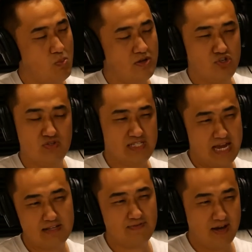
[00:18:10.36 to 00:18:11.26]
weren't you
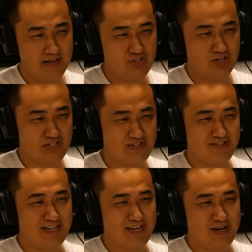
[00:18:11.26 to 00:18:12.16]
satisfied just
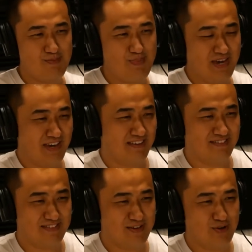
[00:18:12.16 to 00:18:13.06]

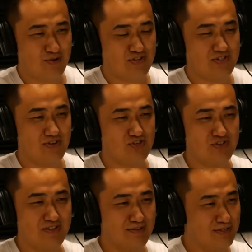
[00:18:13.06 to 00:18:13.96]
being the
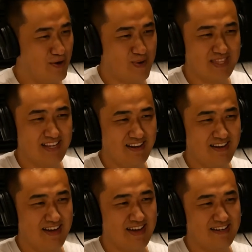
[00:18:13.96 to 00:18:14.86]
neurosurgeon and toeing the
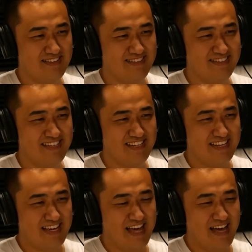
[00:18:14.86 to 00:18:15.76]
line and
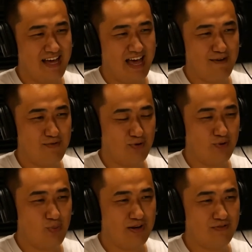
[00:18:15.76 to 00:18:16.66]
uh, have
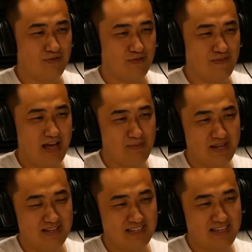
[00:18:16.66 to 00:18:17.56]
your wonderful
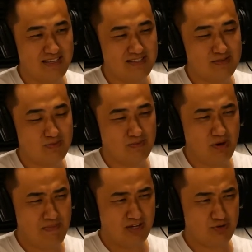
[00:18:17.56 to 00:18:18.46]
family and kids?
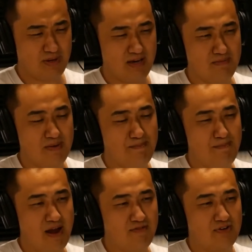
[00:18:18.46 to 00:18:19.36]
What made you become a
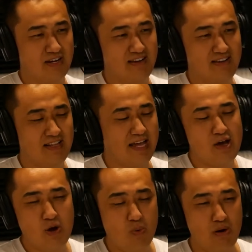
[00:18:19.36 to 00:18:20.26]
maverick? Like,
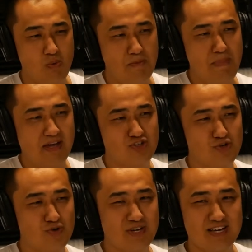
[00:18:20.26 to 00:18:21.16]
what what made you